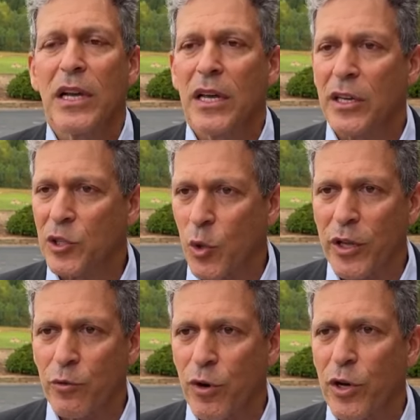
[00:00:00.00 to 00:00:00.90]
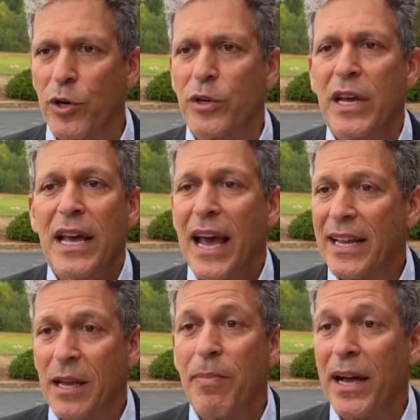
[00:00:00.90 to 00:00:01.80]
enjoy the road, and
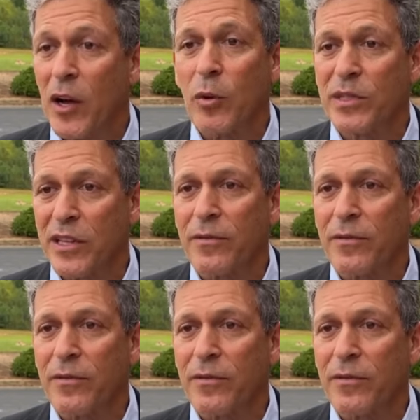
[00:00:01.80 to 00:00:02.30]
get back home to their